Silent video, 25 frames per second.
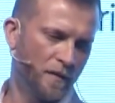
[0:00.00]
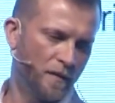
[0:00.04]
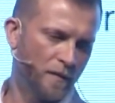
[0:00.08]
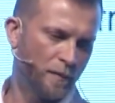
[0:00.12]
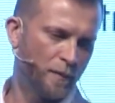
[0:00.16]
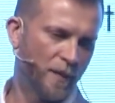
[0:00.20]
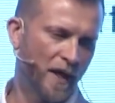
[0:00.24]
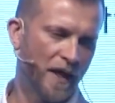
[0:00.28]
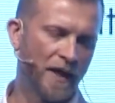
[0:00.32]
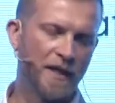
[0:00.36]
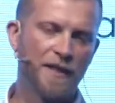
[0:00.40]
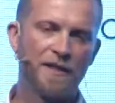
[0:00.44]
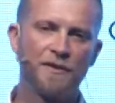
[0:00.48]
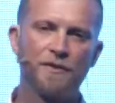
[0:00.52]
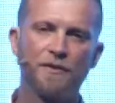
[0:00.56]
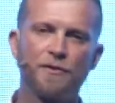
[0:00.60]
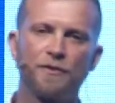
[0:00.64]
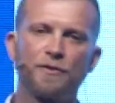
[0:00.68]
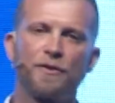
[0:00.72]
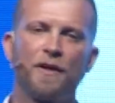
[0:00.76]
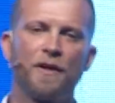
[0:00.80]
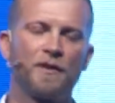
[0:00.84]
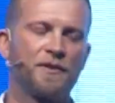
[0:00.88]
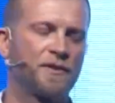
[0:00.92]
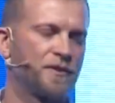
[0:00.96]
pays and
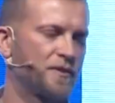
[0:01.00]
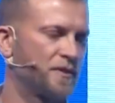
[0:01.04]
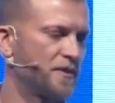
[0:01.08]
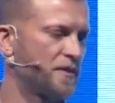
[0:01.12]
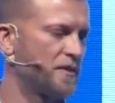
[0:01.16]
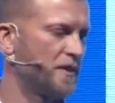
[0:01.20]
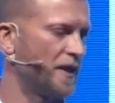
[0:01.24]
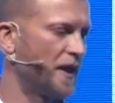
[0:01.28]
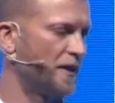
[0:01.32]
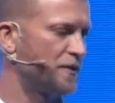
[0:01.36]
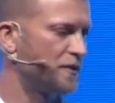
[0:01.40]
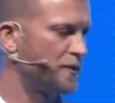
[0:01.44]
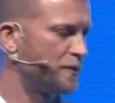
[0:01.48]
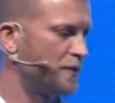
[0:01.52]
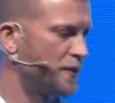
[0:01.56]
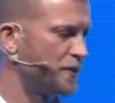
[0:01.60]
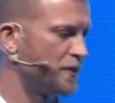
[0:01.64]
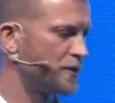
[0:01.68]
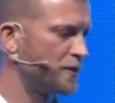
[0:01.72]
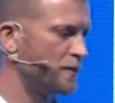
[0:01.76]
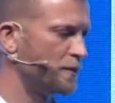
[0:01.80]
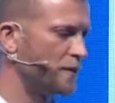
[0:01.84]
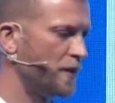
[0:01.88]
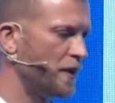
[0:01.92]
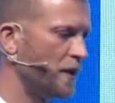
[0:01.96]
trusts the
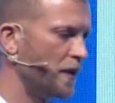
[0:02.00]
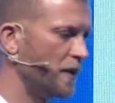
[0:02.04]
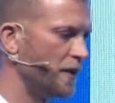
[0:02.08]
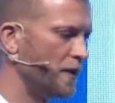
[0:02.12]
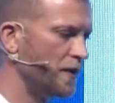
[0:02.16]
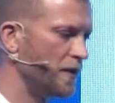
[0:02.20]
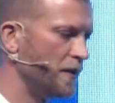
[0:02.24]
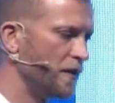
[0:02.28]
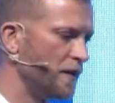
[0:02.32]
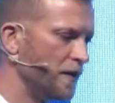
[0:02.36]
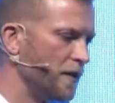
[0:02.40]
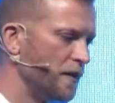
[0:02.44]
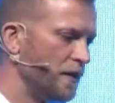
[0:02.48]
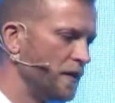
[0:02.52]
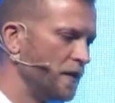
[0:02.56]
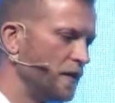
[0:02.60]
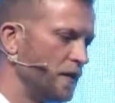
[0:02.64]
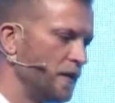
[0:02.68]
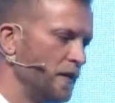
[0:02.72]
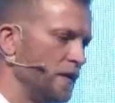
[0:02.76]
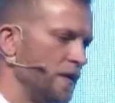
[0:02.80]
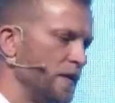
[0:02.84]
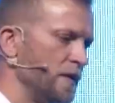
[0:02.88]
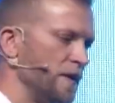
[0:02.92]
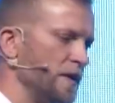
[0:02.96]
attribution partner.
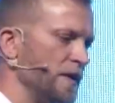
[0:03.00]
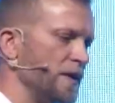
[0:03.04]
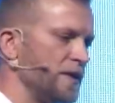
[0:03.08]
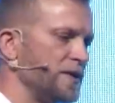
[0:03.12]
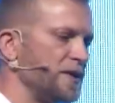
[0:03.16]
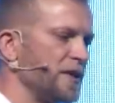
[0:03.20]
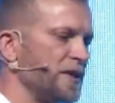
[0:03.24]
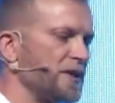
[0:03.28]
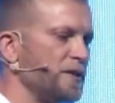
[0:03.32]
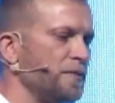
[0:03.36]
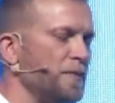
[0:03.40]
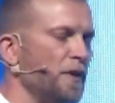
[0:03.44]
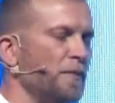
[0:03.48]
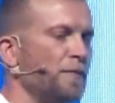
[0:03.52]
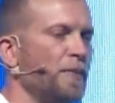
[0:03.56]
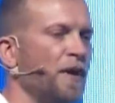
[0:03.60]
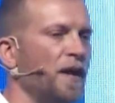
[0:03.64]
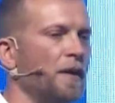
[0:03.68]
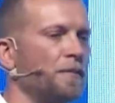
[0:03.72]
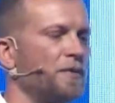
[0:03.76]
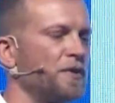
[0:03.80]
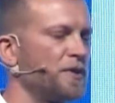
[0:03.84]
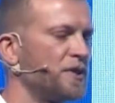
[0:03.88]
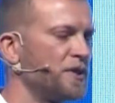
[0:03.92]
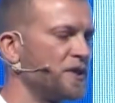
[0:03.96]
The legitimate
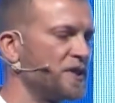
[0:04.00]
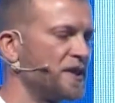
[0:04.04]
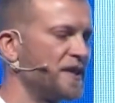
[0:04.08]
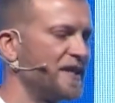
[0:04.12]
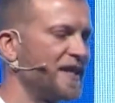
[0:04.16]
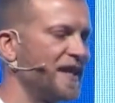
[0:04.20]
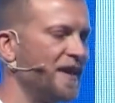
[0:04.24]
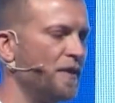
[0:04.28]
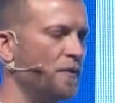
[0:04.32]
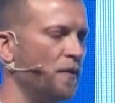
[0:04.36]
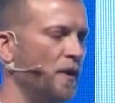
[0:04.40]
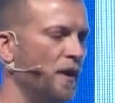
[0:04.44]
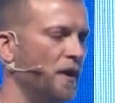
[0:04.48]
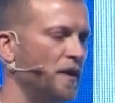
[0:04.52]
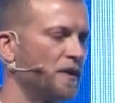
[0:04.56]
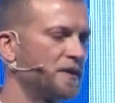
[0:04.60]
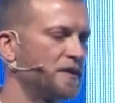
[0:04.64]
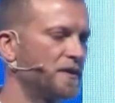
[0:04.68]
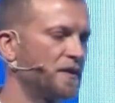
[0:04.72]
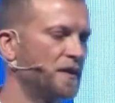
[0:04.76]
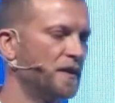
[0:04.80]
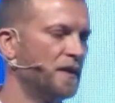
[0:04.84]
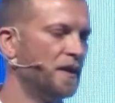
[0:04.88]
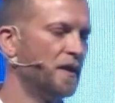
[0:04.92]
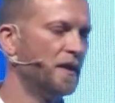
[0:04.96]
publishers and
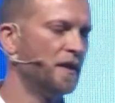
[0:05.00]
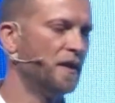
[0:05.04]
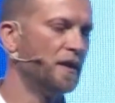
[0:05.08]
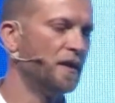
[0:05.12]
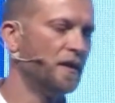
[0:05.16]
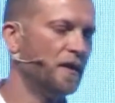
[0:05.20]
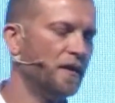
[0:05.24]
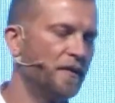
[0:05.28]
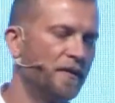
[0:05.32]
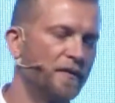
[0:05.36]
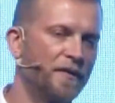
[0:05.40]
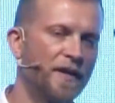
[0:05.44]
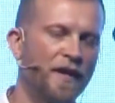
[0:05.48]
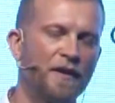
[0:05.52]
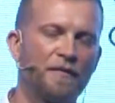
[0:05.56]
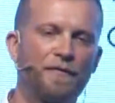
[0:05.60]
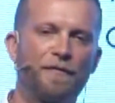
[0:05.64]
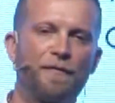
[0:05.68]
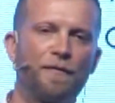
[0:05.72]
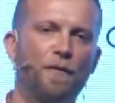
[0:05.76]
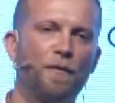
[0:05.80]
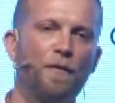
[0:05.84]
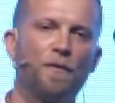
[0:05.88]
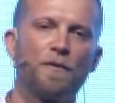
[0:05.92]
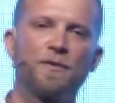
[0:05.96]
networks, they're
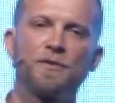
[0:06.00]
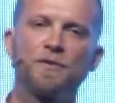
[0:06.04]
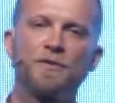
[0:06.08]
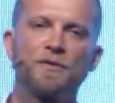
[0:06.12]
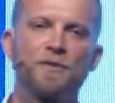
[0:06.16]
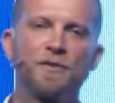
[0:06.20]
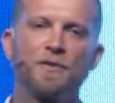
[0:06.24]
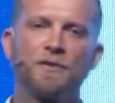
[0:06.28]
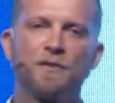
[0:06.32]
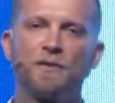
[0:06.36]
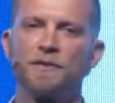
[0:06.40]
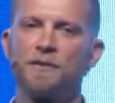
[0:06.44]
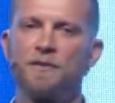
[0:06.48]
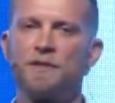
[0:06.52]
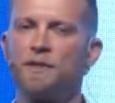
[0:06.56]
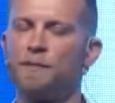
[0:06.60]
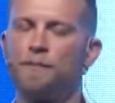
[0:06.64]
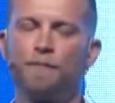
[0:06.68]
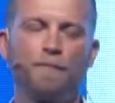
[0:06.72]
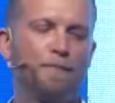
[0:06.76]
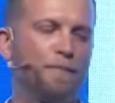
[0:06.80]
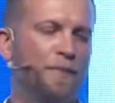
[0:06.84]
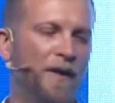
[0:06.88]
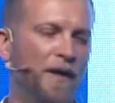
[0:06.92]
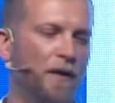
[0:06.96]
forced to
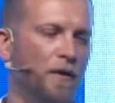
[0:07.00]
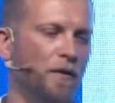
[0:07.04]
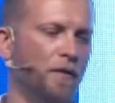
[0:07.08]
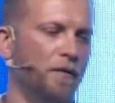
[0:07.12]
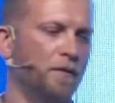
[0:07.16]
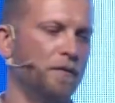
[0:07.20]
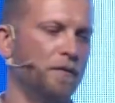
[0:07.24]
bill